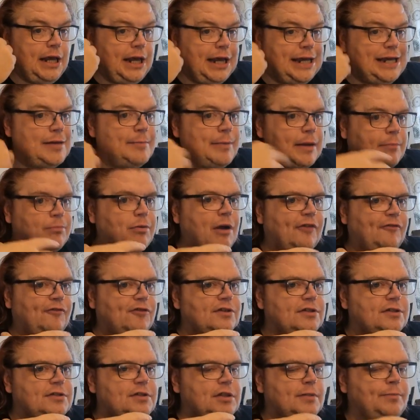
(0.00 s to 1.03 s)
Eat a big
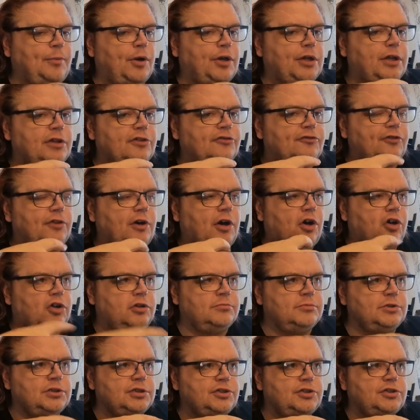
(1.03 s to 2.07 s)
breakfast to the point of
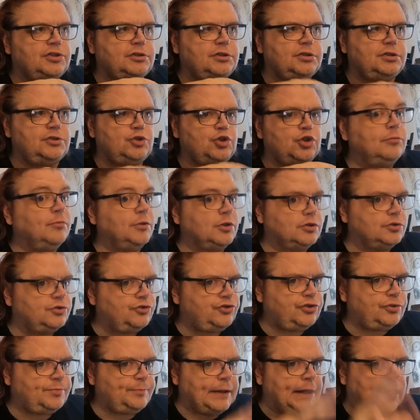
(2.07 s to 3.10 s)
almost too
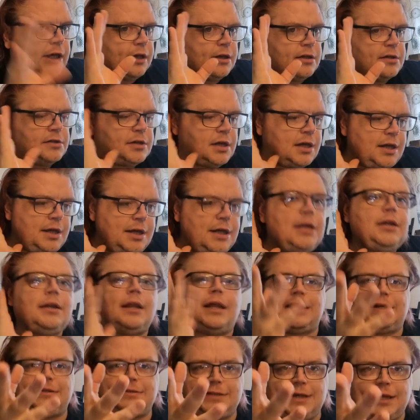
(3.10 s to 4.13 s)
much, because
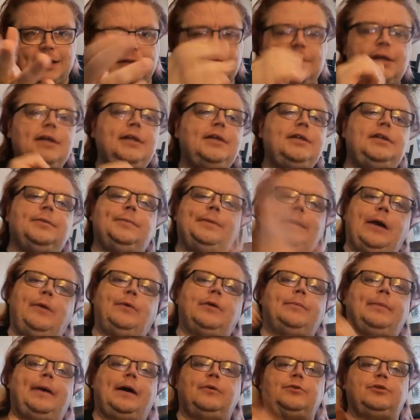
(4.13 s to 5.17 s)
like I said, you'll be out
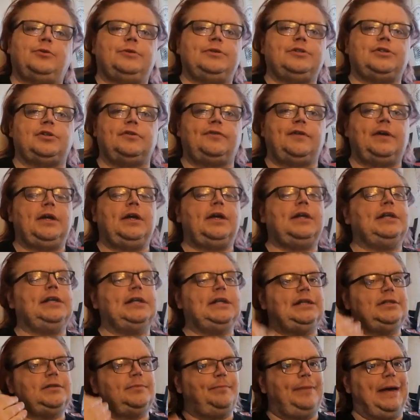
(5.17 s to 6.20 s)
and about doing stuff and you
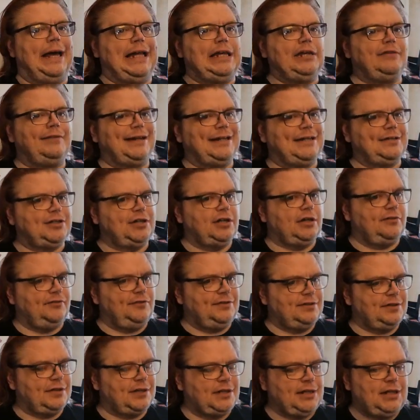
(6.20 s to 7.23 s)
need to burn your energy off,
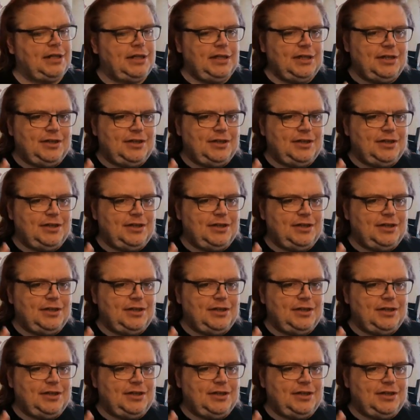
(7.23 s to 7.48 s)
you see.